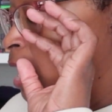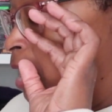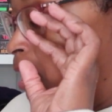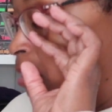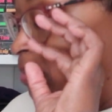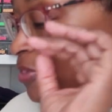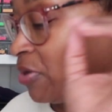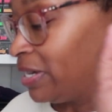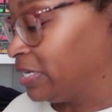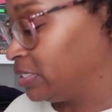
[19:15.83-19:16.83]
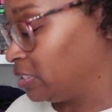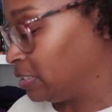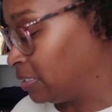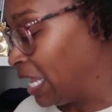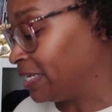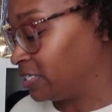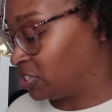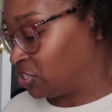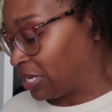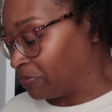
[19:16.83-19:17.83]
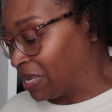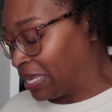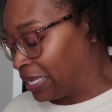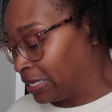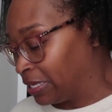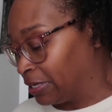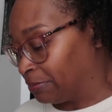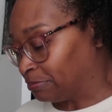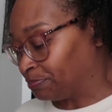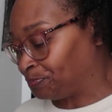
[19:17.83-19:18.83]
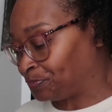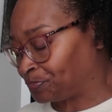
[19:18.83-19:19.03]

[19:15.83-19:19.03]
Either I need to check my